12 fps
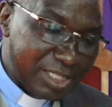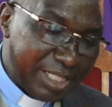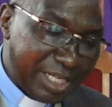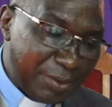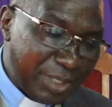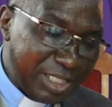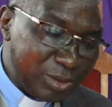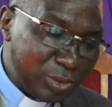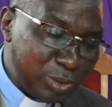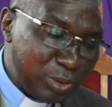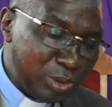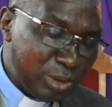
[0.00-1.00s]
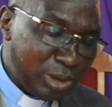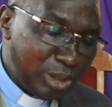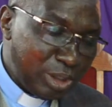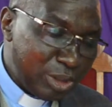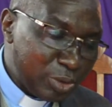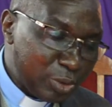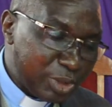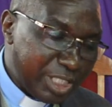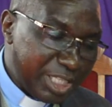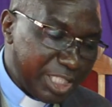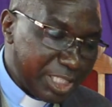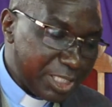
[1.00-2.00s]
And I would like to say
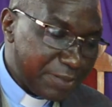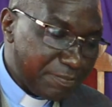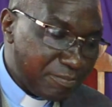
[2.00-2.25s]
this.